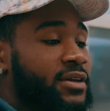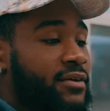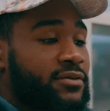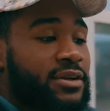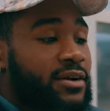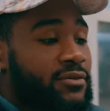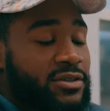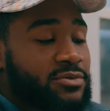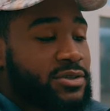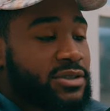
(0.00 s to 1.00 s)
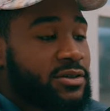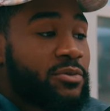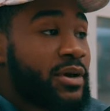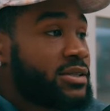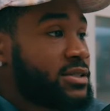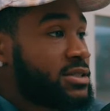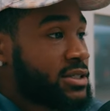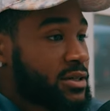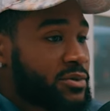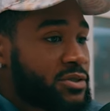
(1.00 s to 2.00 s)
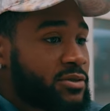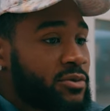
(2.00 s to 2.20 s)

after that freshman season, we made it to the championship.